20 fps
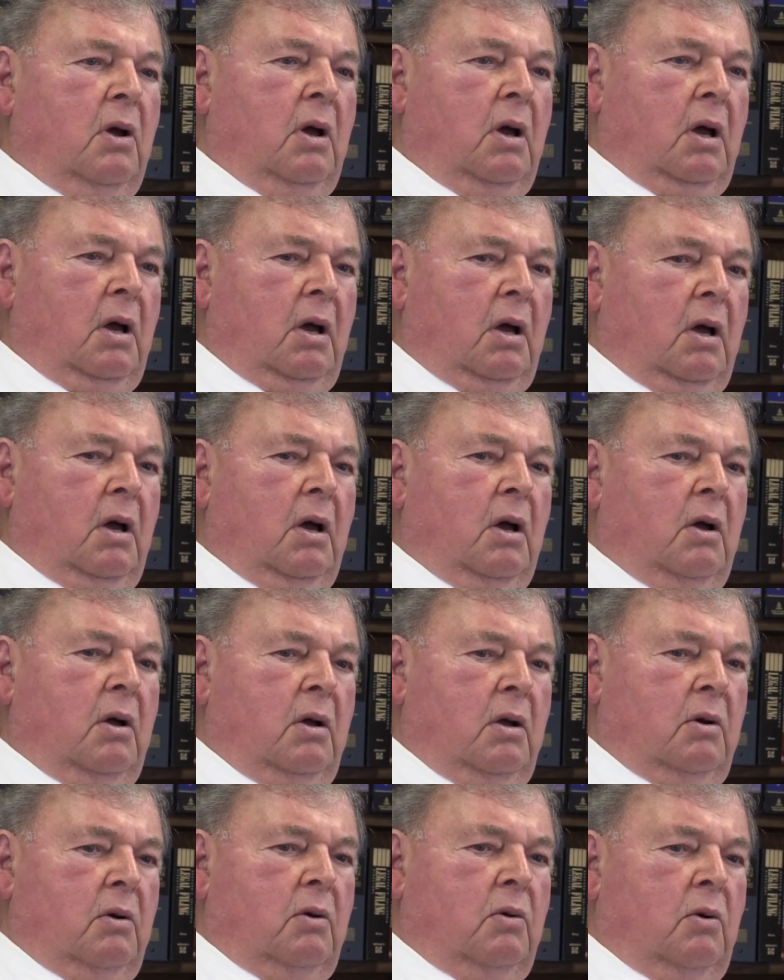uh,
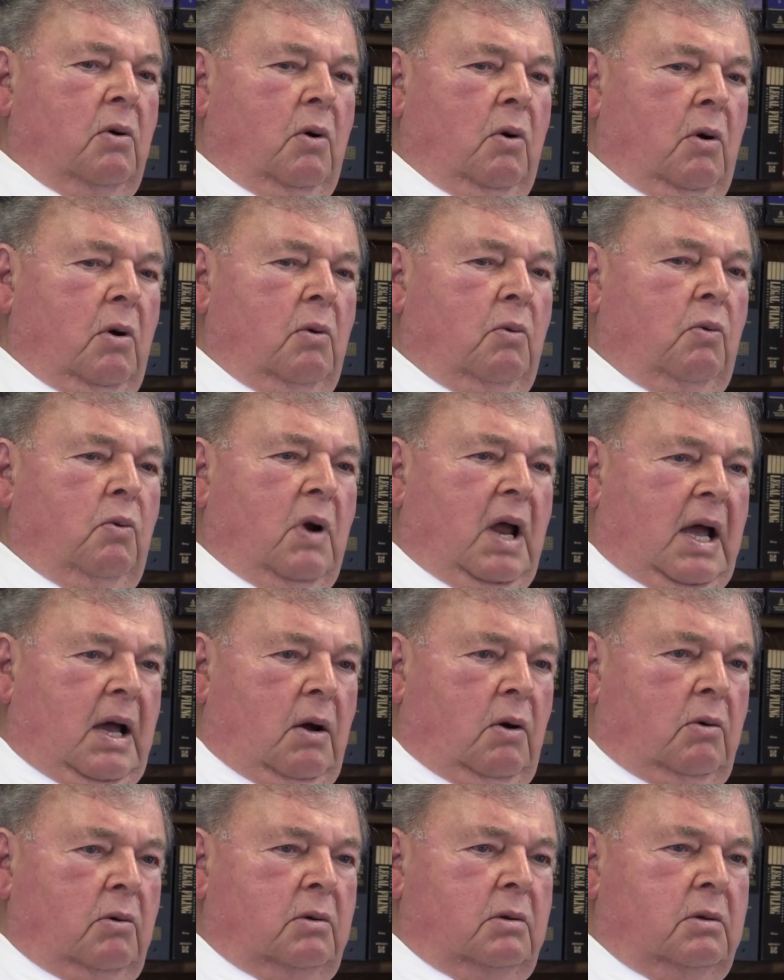
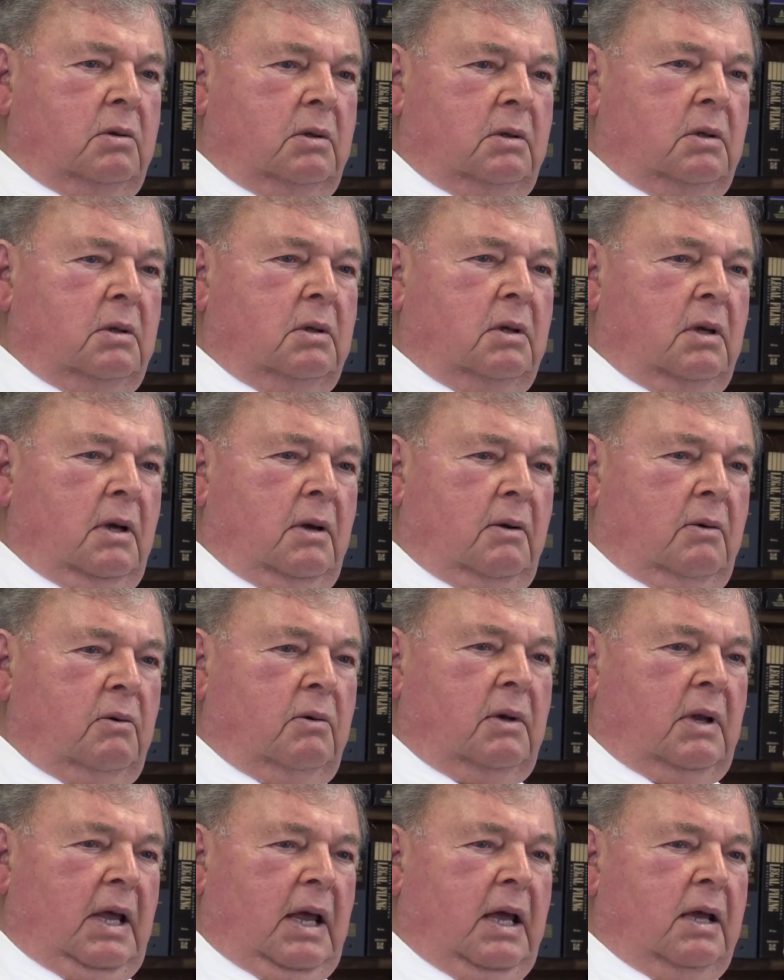route uh,
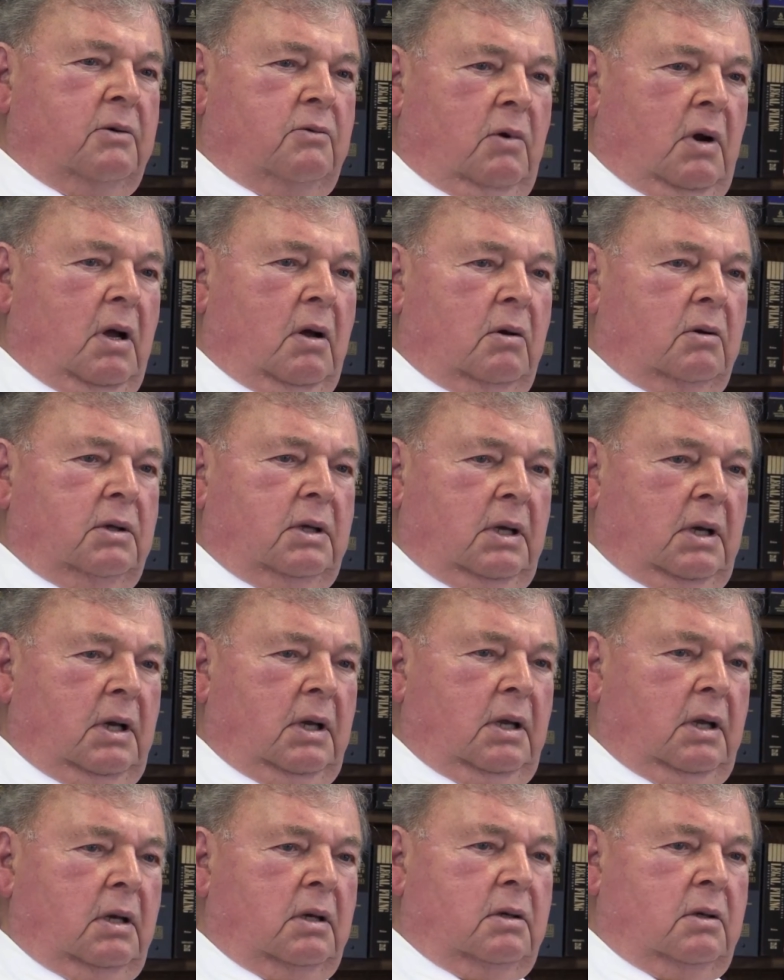land route
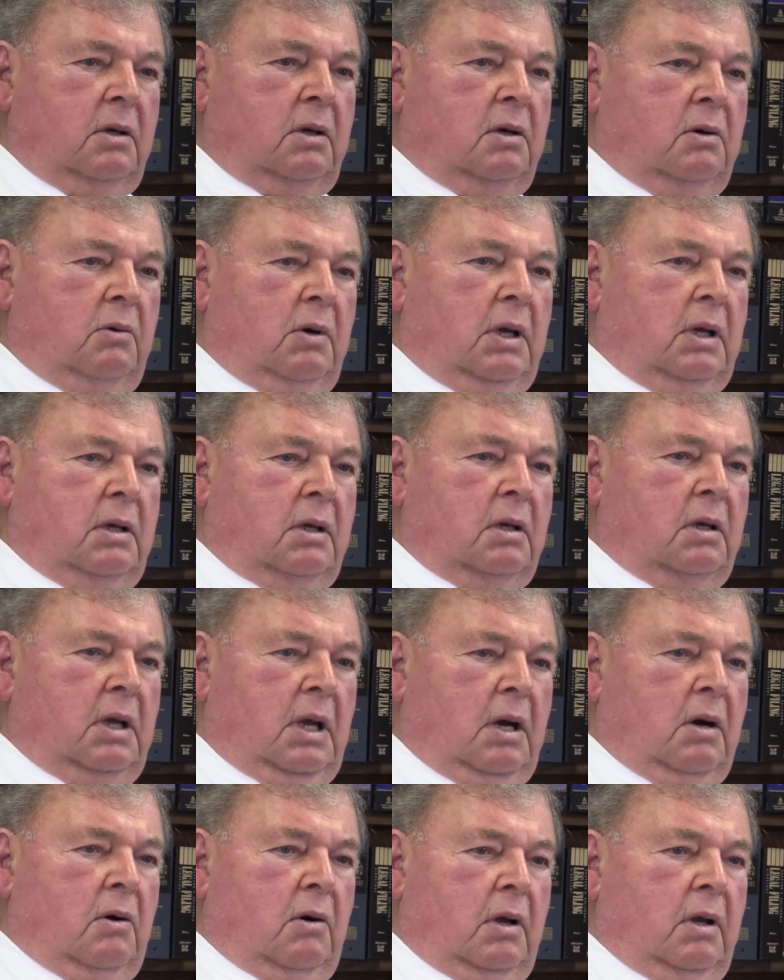getting into Eureka
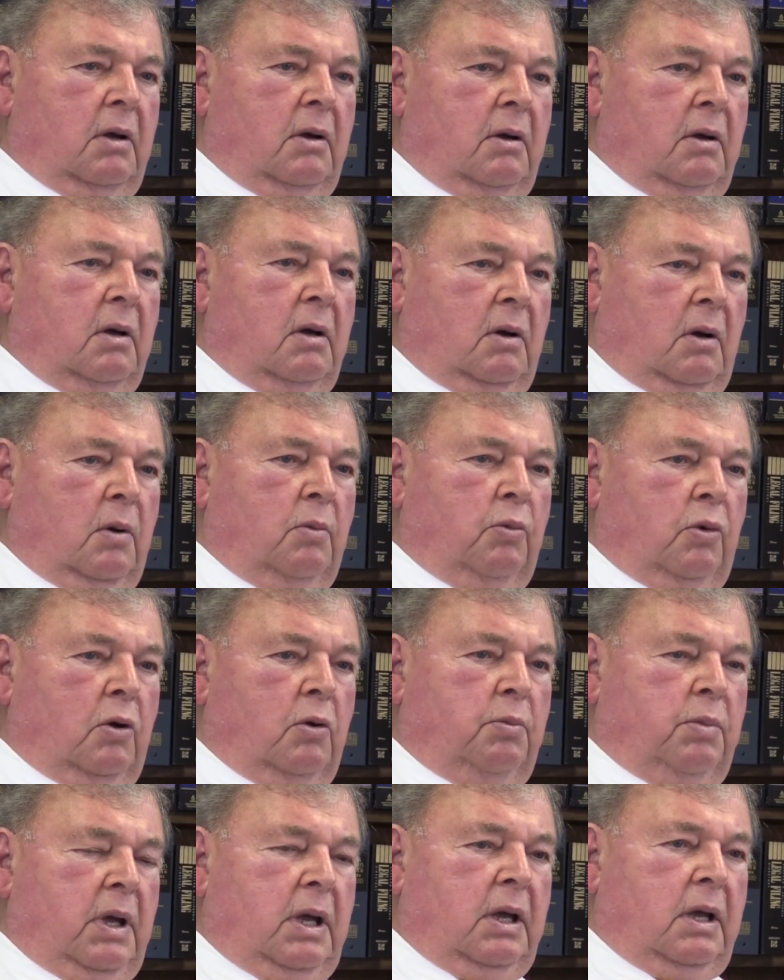area, a
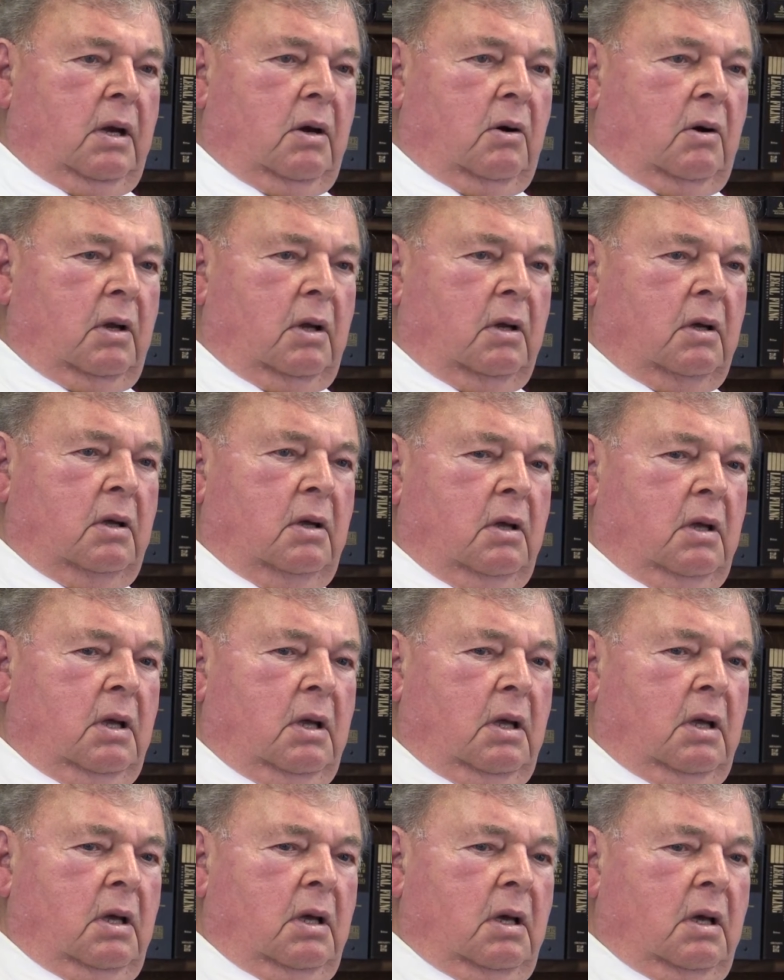Humboldt Bay area,
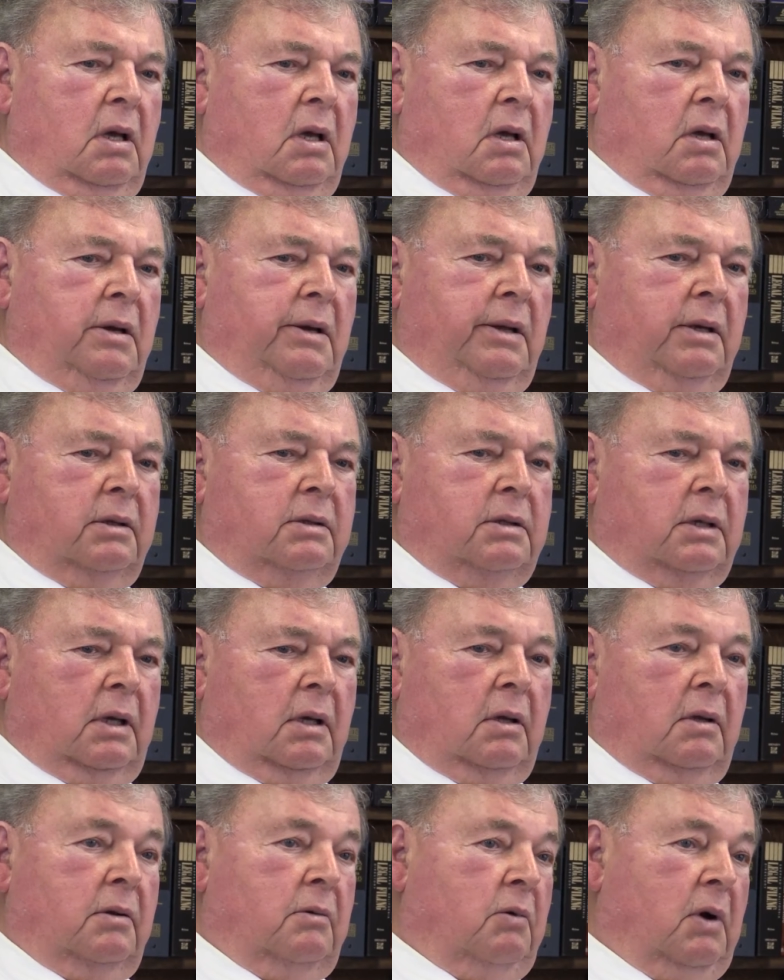uh,
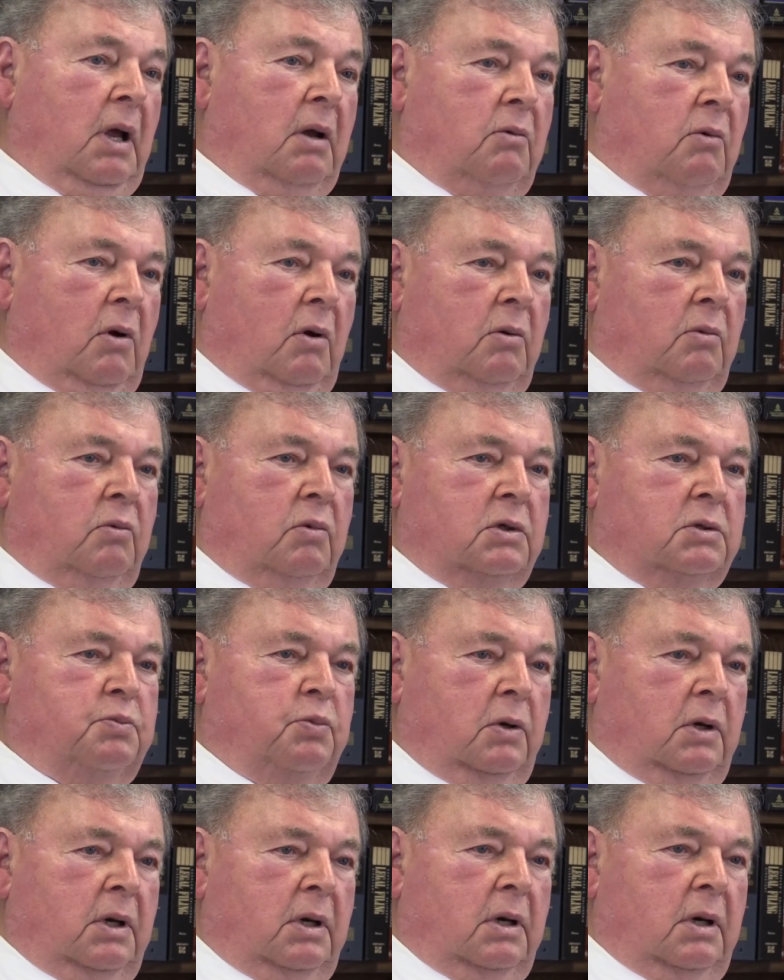until the railroad was
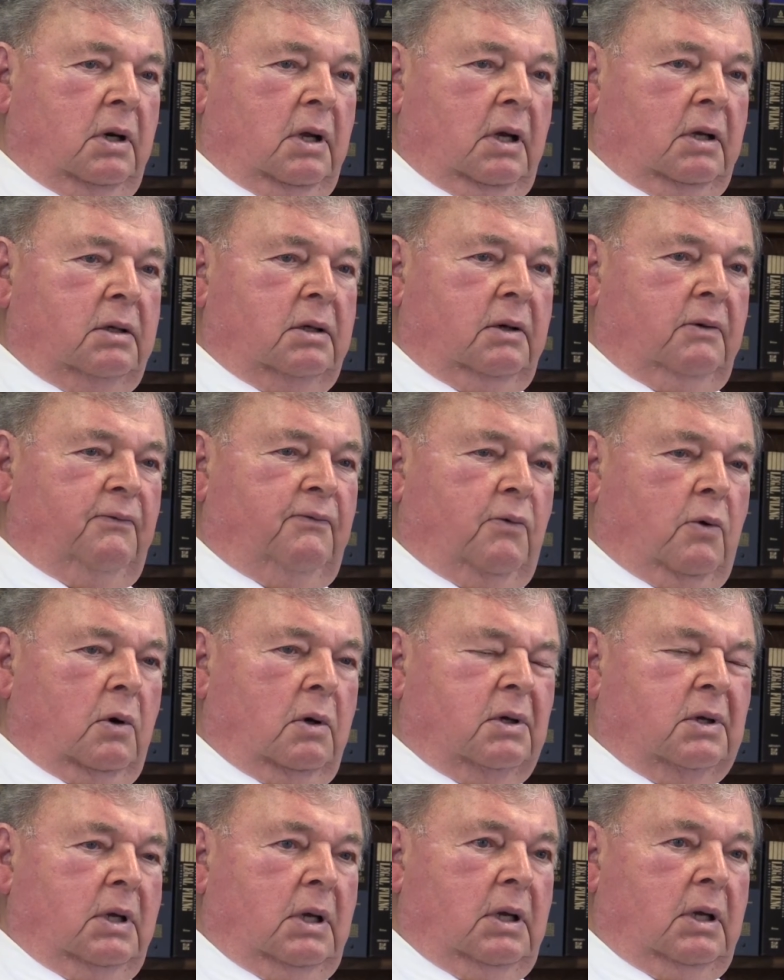put in in
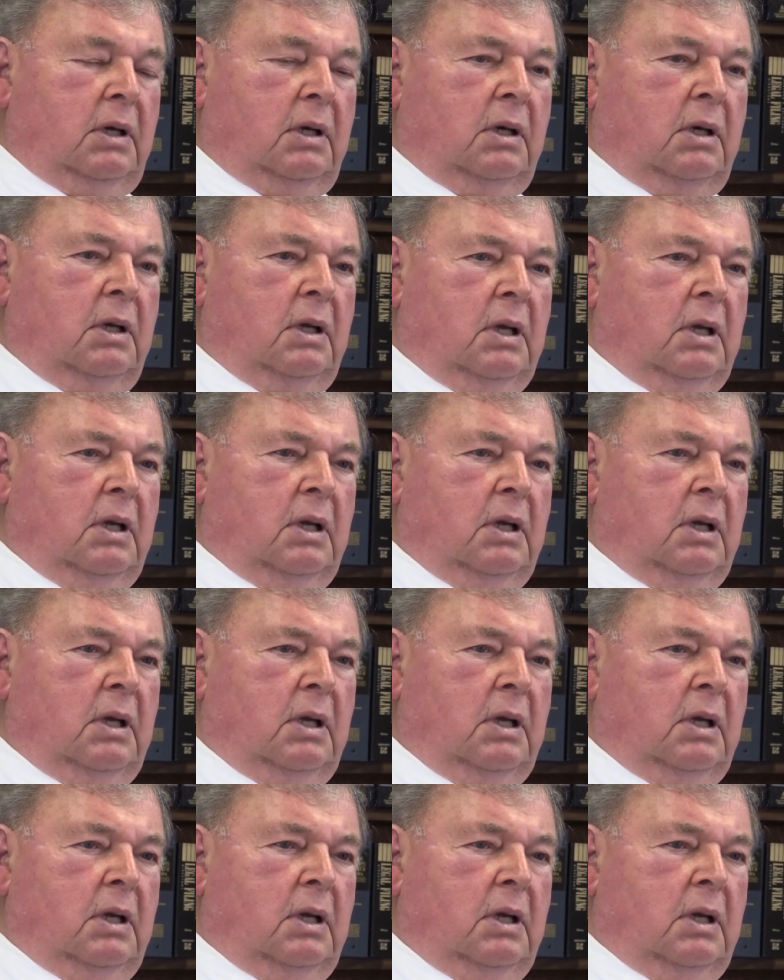1914.